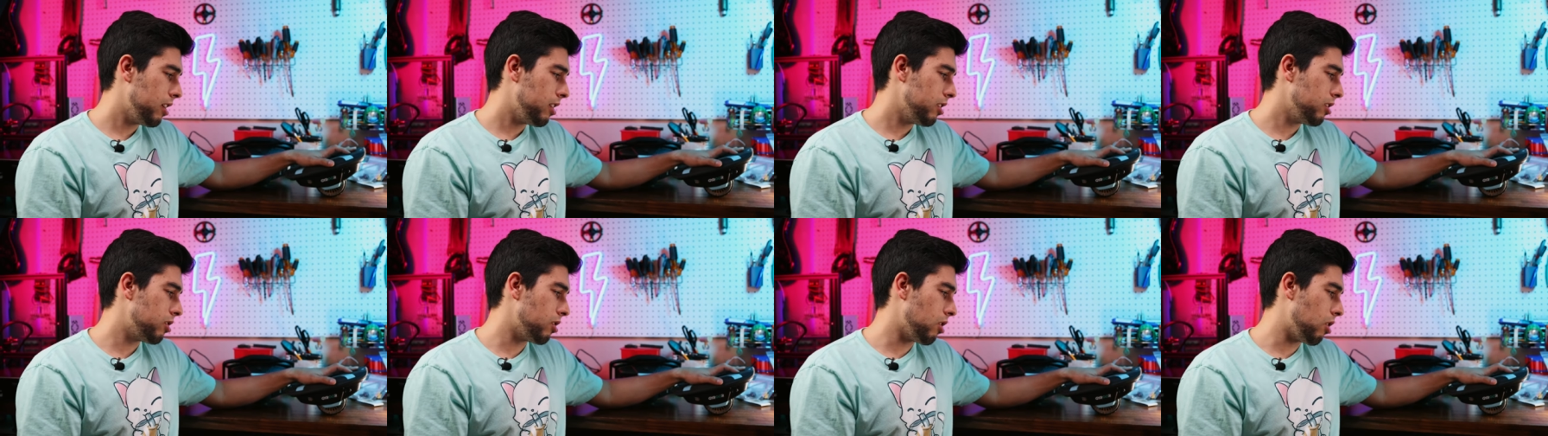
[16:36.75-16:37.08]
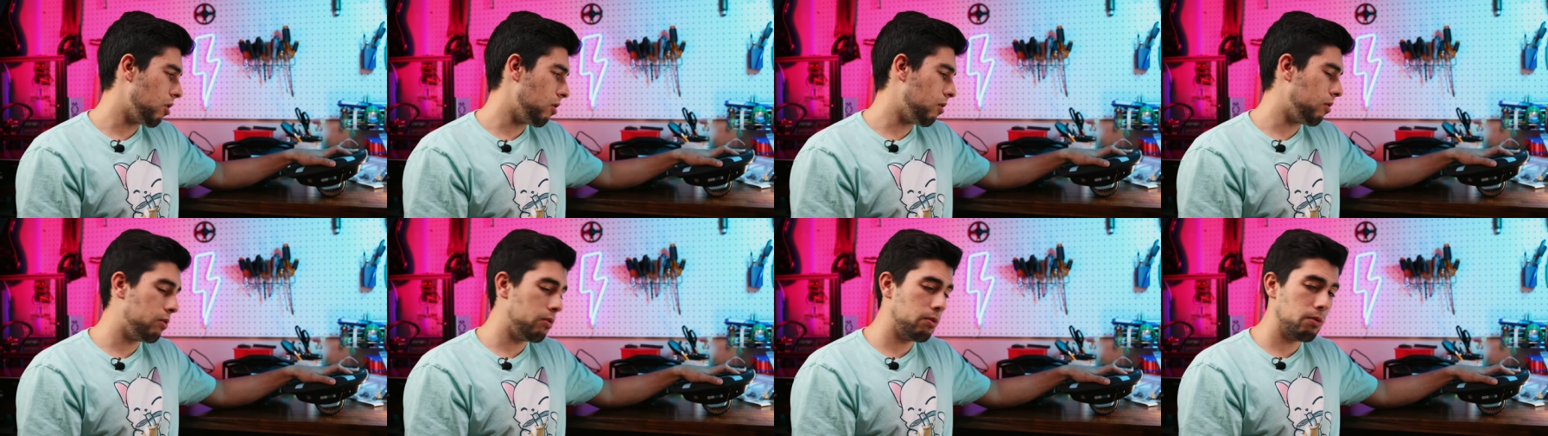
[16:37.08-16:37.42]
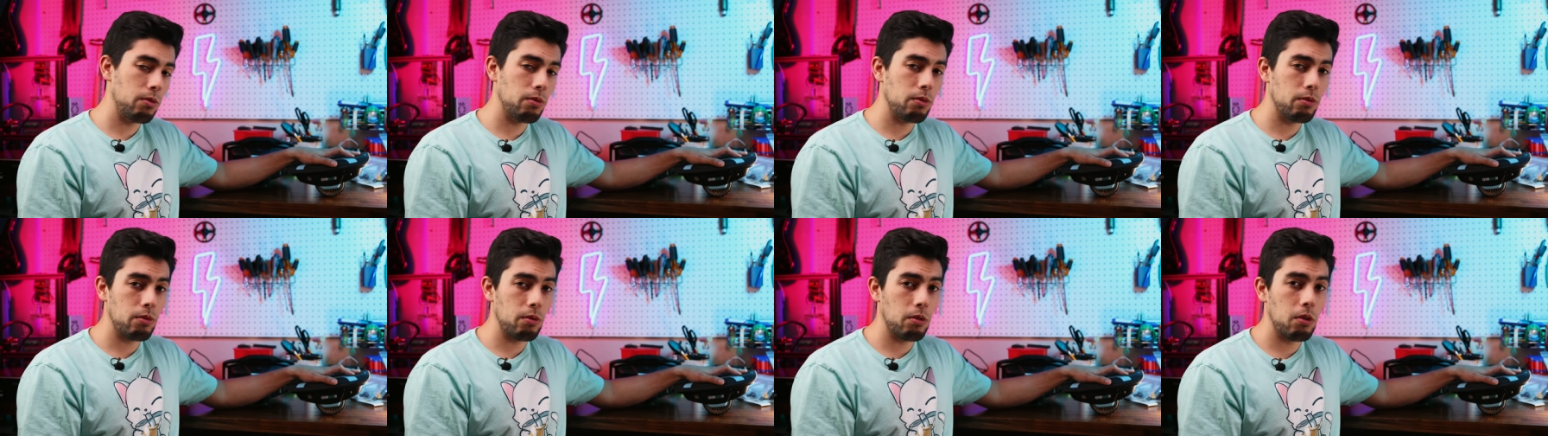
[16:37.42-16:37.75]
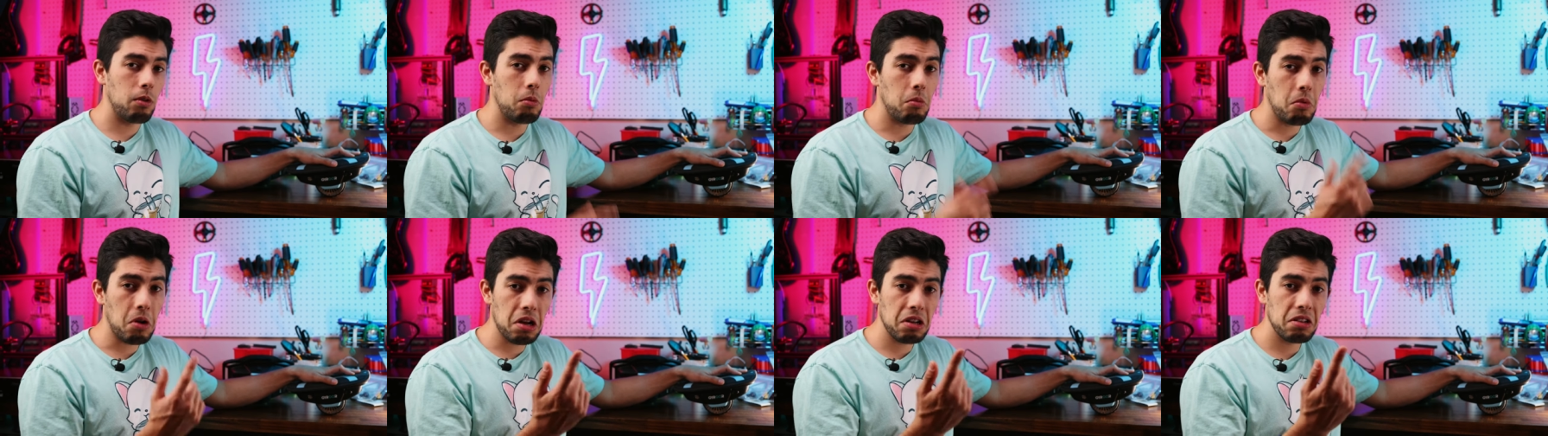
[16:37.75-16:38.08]
So
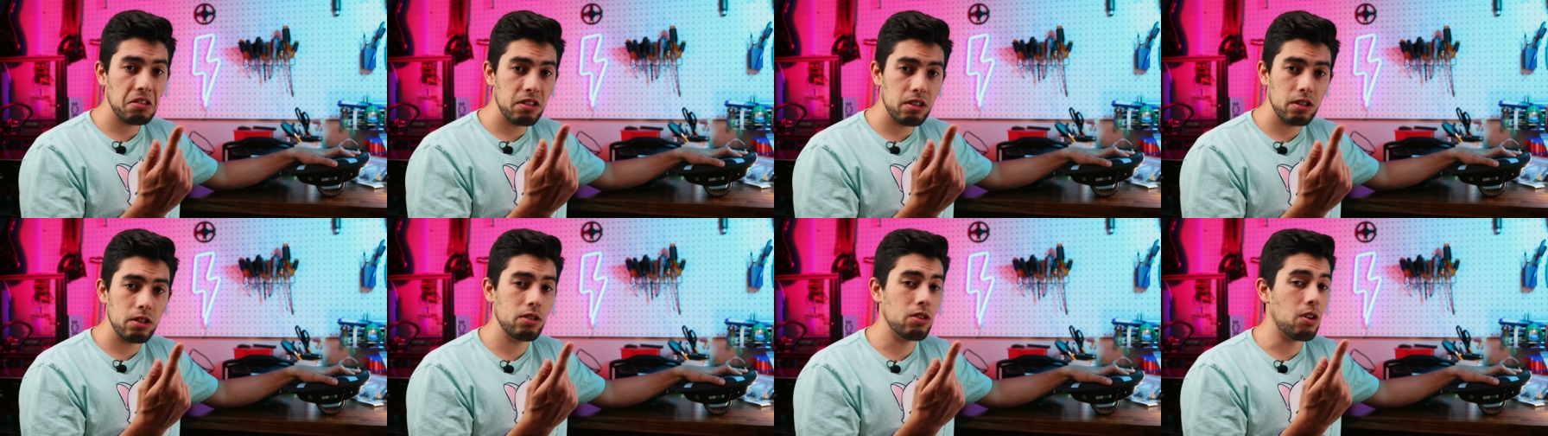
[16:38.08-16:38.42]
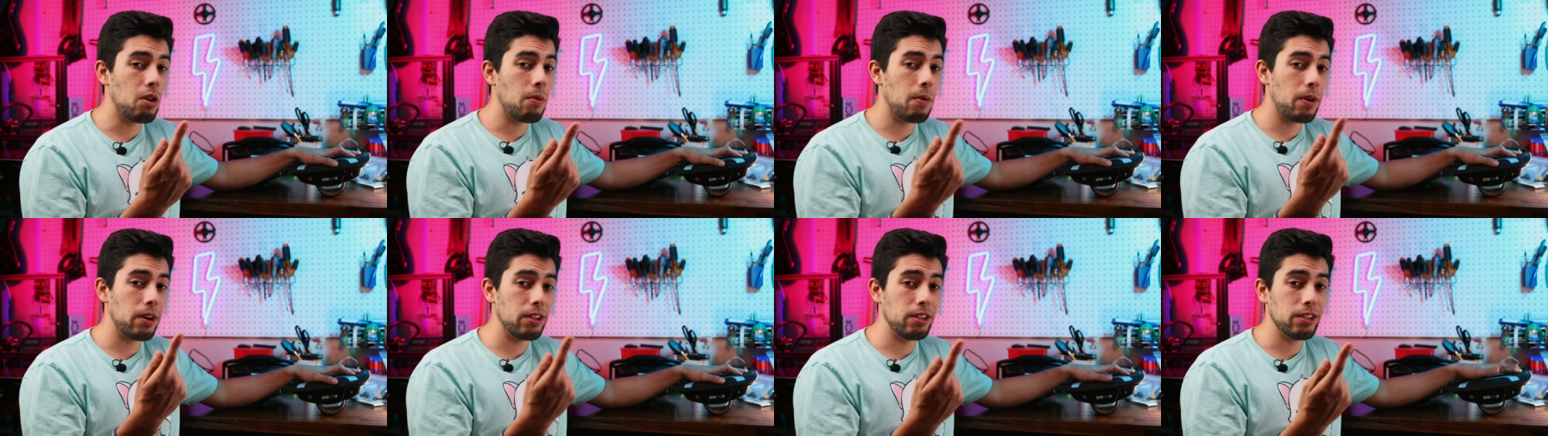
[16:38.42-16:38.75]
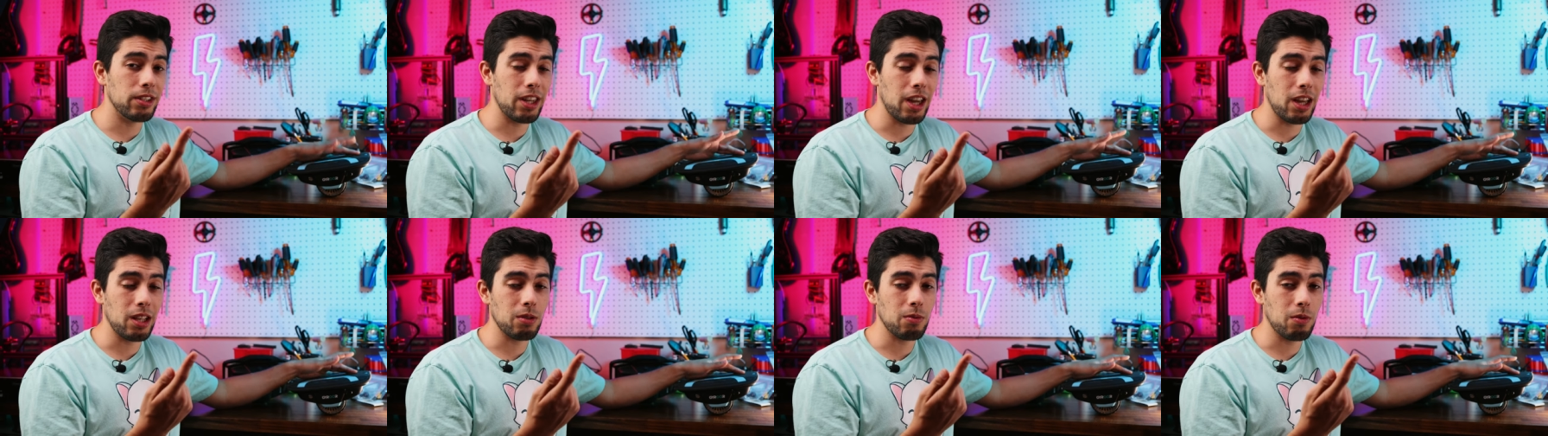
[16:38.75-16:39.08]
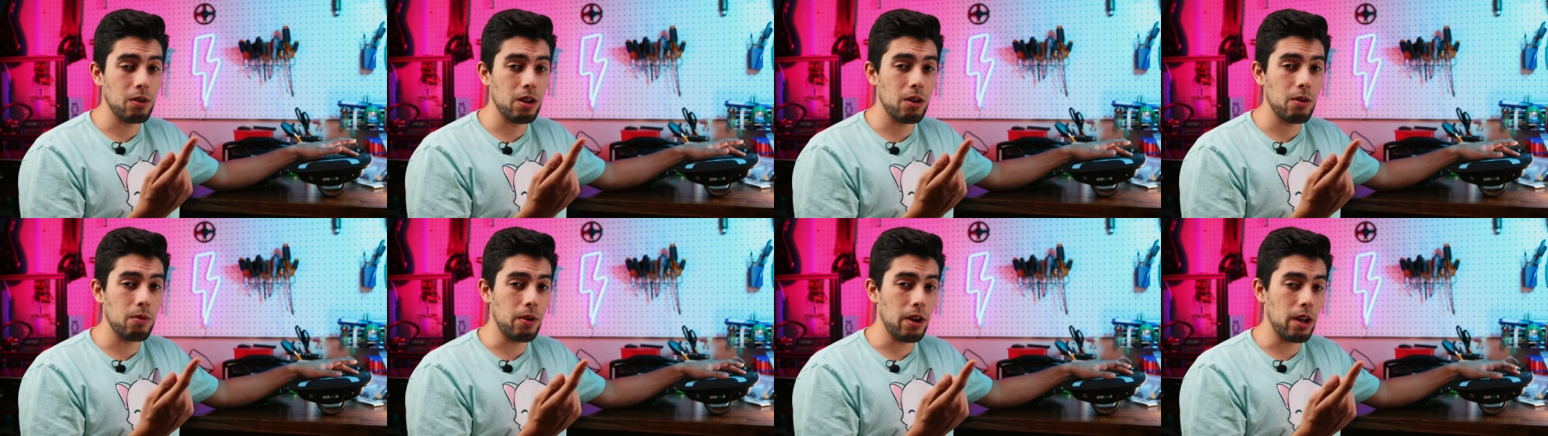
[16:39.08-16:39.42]
one, you don't want your skates
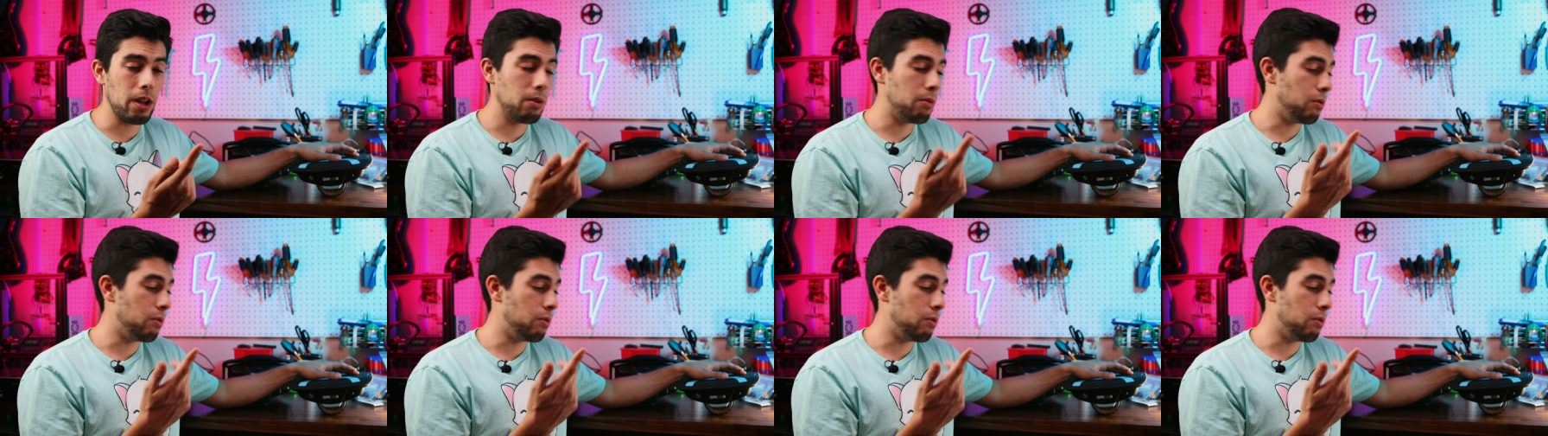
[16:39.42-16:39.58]
running away,